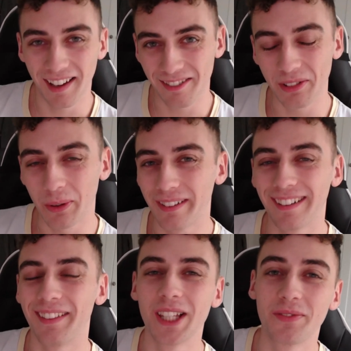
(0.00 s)
Hey everyone,
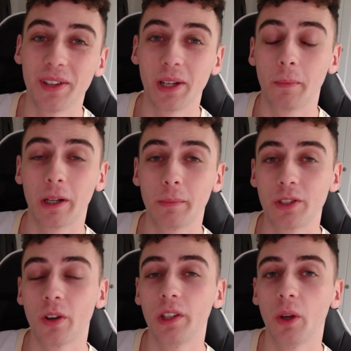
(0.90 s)
in this video I'm going to be
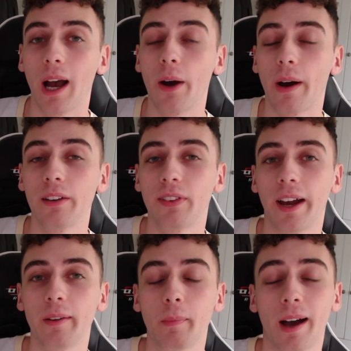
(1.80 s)
showing you how I
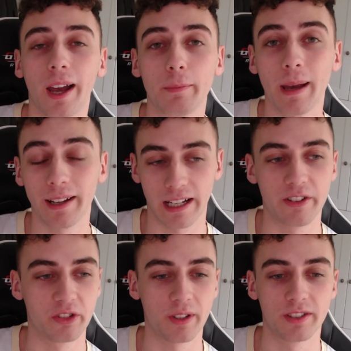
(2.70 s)
find my pair
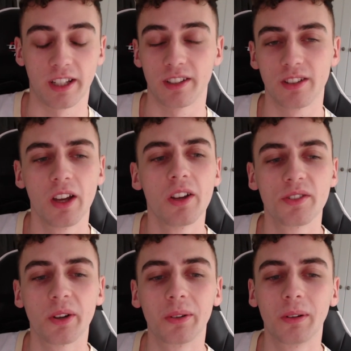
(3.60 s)
characteristics.
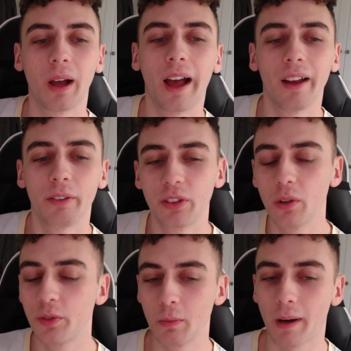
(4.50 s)
So a few
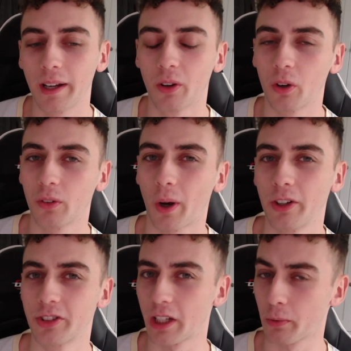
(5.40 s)
of you might not quite
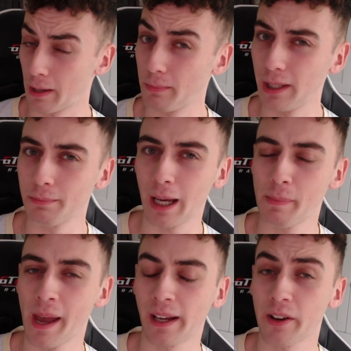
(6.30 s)
understand what I mean by
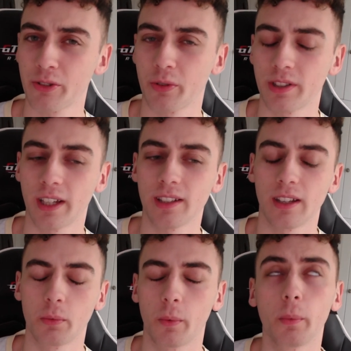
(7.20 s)
pair characteristics,
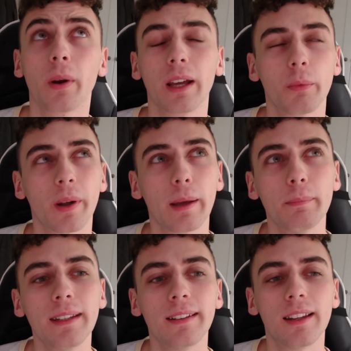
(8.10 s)
and what I
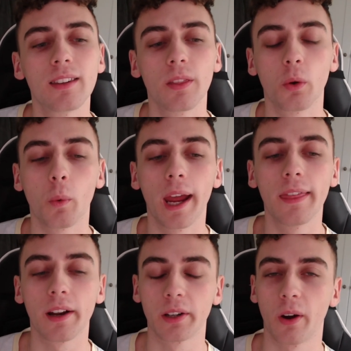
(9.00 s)
mean is the way
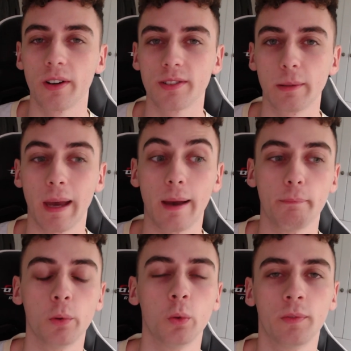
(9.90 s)
that a currency pair
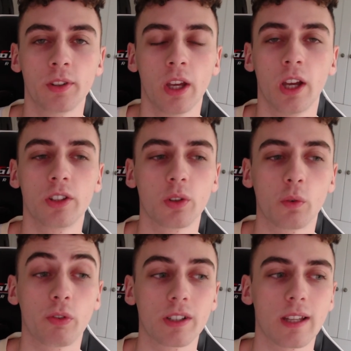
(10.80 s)
moves. So
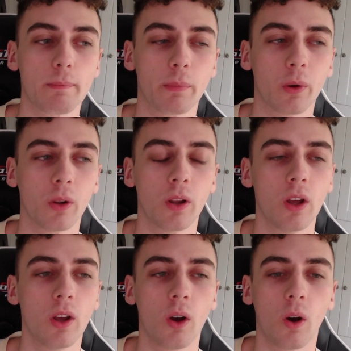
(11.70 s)
for example,
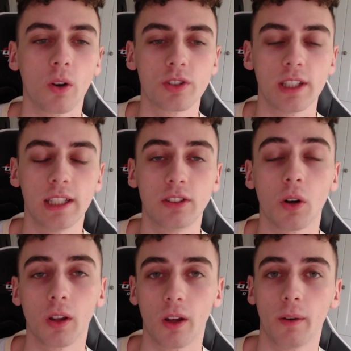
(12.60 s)
Aussie
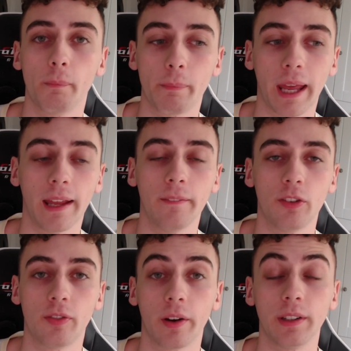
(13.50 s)
dollar
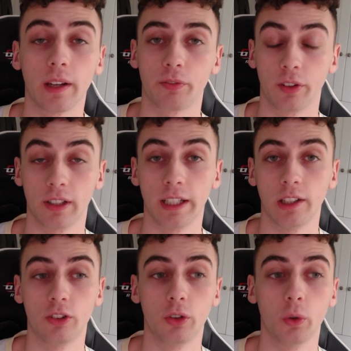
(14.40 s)
behaves very
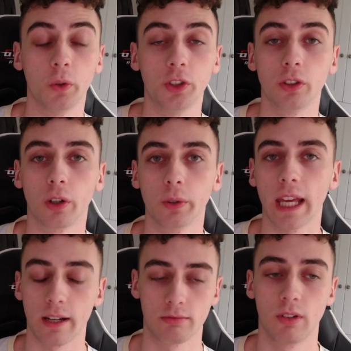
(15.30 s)
differently to euro
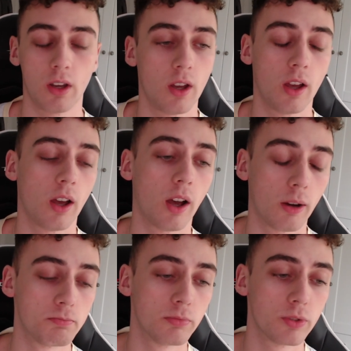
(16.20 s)
yen.
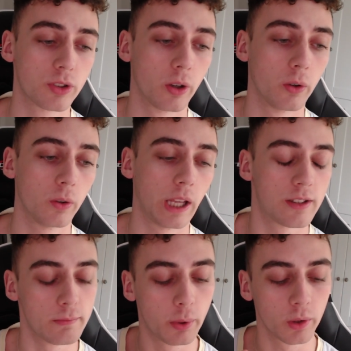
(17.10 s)
So
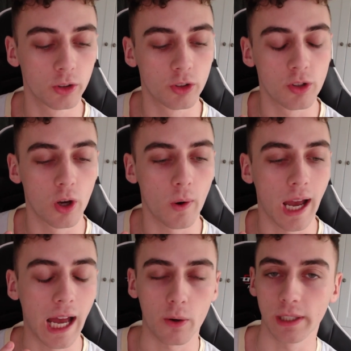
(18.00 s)
it's important to know
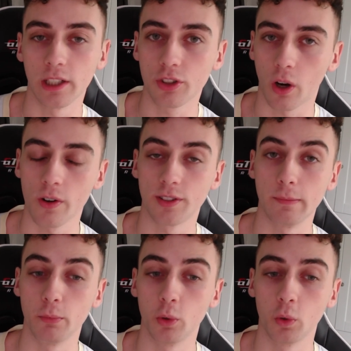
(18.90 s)
how each currency
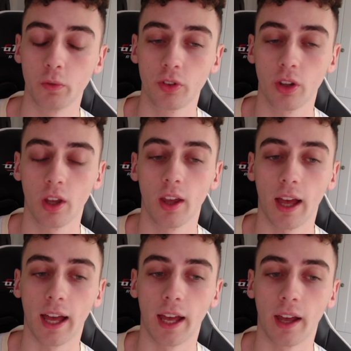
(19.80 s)
moves
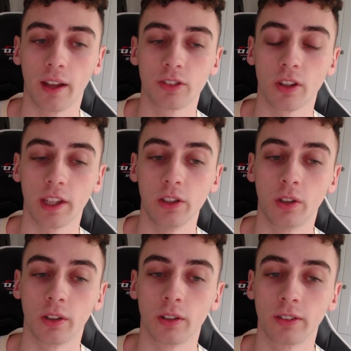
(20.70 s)
so that you
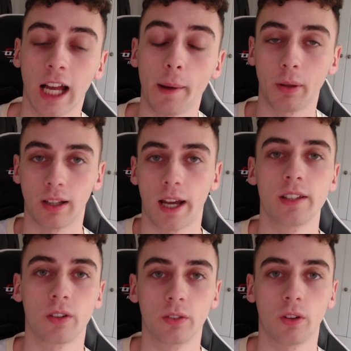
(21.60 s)
can
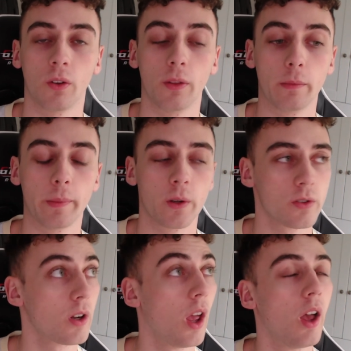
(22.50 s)
capitalize on them the
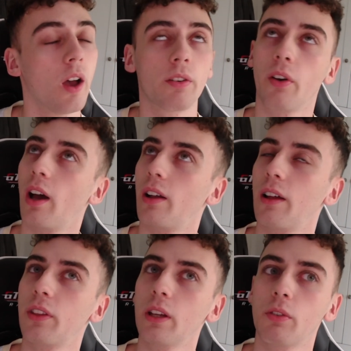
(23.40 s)
most.
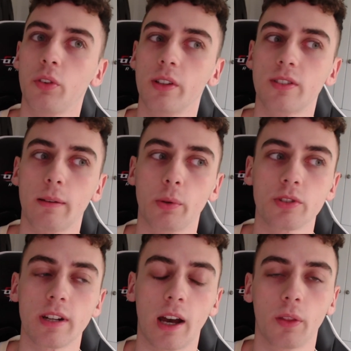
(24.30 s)
I'll think of a few
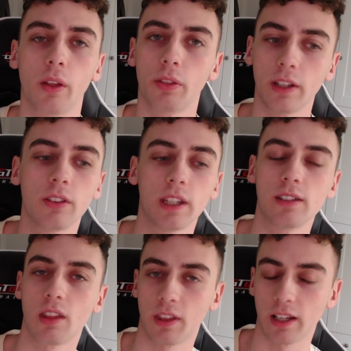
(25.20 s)
examples now. That
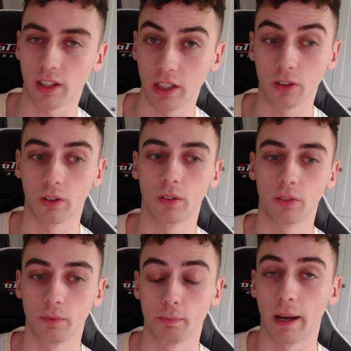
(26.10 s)
these are the things that you
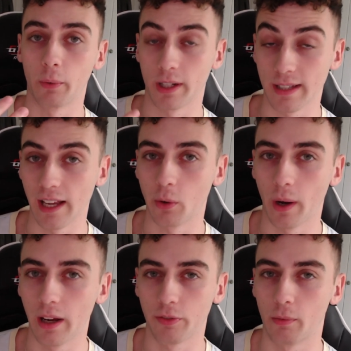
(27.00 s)
might want to take
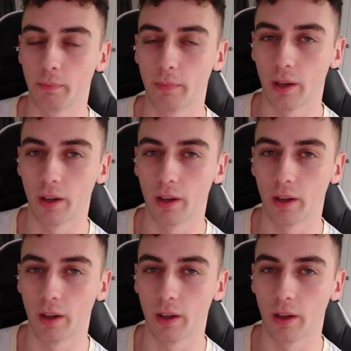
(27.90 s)
away from